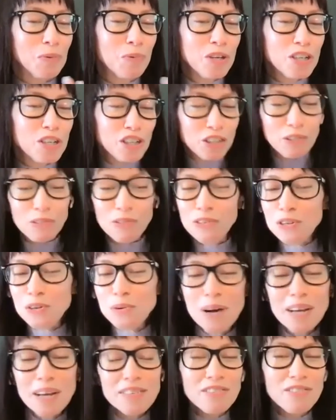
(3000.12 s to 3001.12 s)
wish you knew
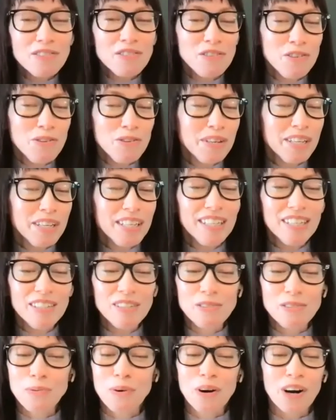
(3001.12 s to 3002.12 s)
as a student,
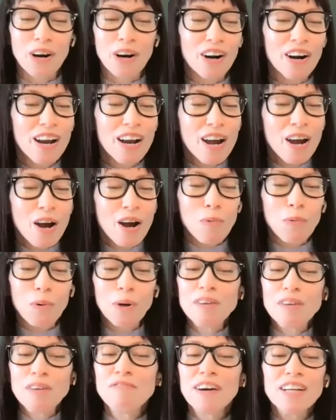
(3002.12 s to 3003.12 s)
or what
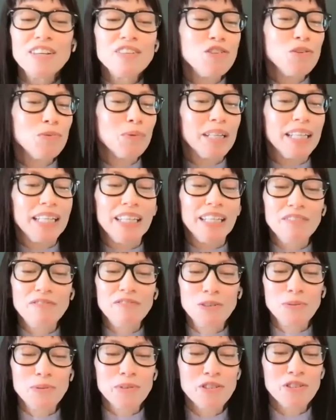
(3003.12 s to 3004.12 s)
advice you would give
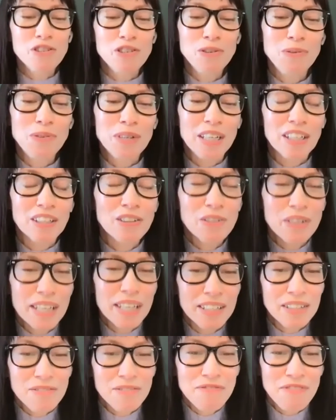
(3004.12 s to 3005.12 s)
to a student
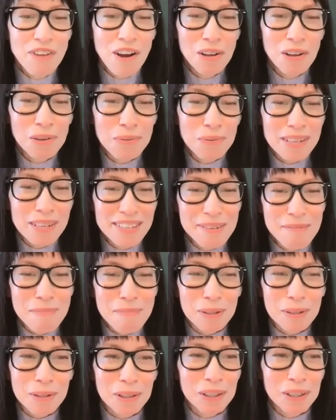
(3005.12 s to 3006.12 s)
looking to follow a
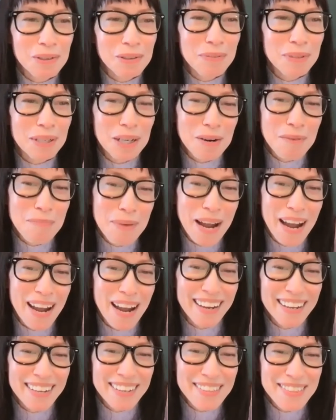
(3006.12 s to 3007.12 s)
similar career
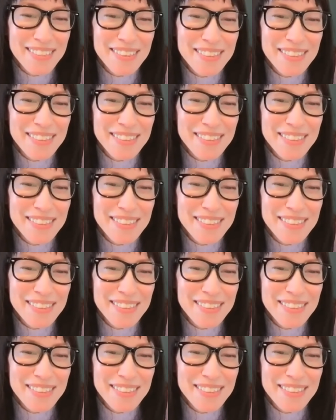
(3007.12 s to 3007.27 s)
path.